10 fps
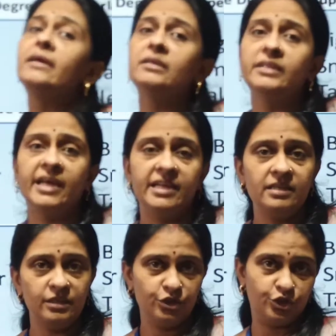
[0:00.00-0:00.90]
than
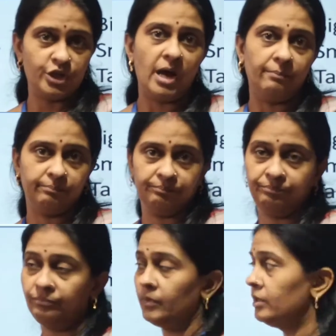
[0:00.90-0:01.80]
Sham.
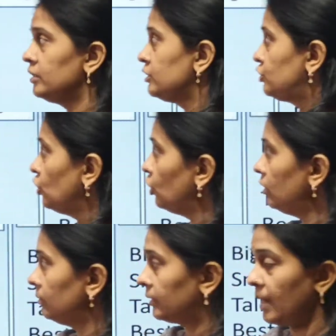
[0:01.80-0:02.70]

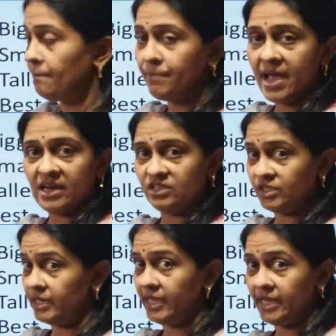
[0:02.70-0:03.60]
So
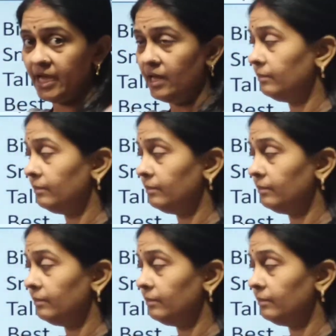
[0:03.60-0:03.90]
comparison ER.